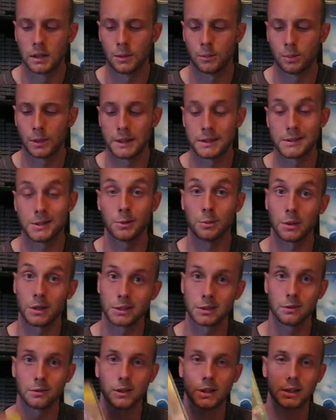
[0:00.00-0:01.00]
played too
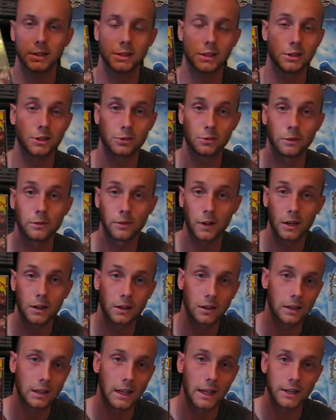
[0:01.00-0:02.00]
much of it. It's a Street Fighter
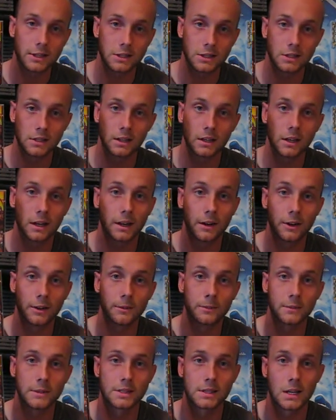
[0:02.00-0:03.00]
Collection.
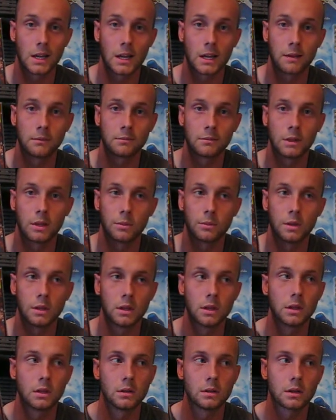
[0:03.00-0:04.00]
This game can
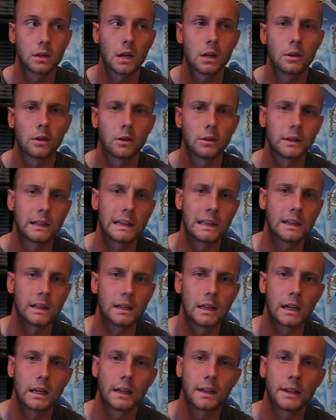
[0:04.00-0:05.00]
be kind of hard to get,
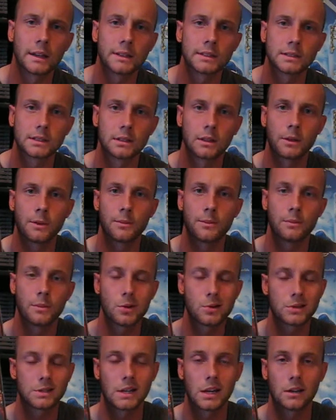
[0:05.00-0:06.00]
I guess.
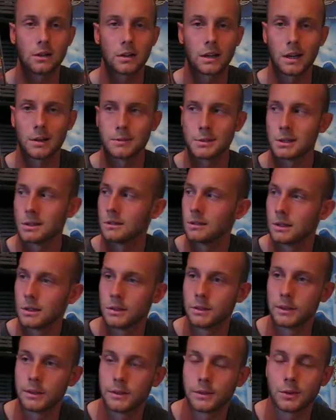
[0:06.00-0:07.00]
Most Saturn games are a
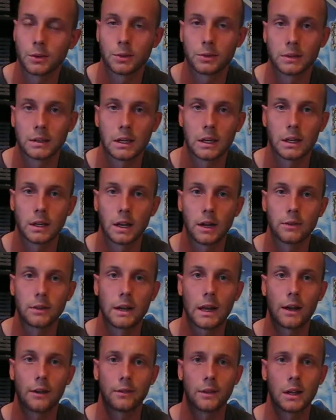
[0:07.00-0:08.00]
little difficult to get every
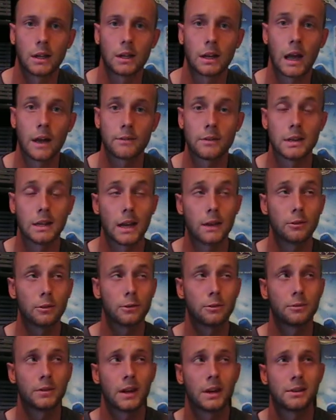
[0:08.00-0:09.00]
now and then. I've never
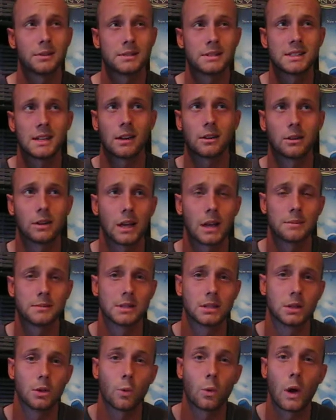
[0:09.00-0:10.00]
found Saturn games
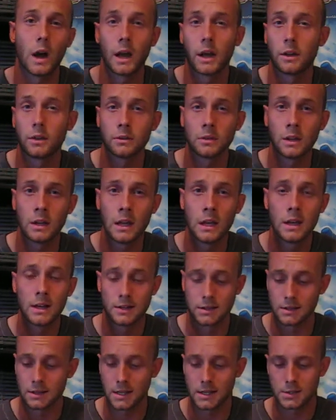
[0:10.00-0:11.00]
in the wild,
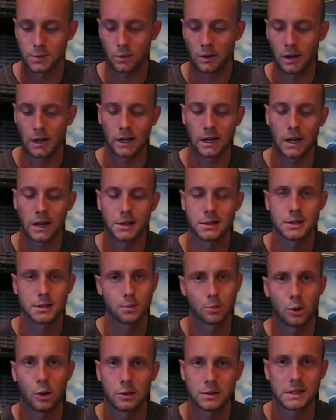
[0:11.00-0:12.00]
so that's why I kind of just
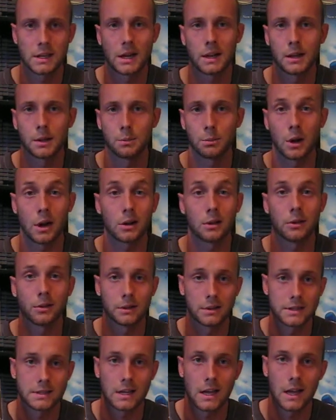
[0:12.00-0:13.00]
broke down and bought all
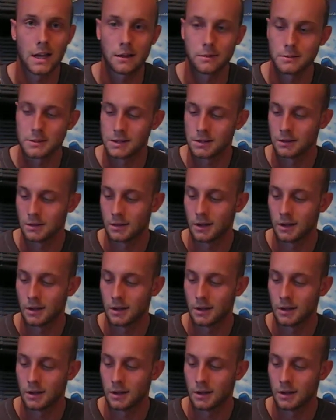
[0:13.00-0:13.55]
these games.